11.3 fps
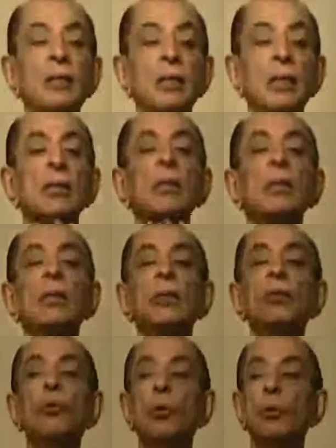
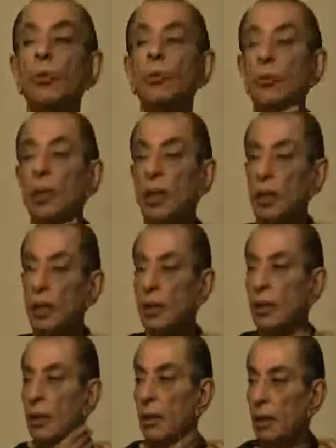six to remove the
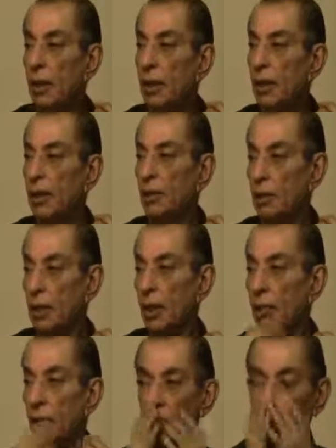wrinkles here,
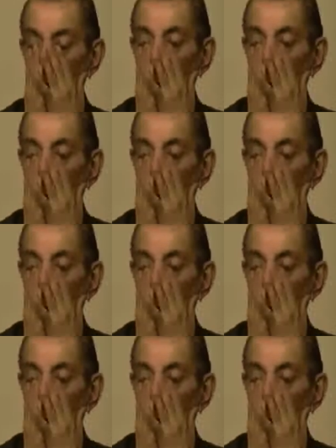you know.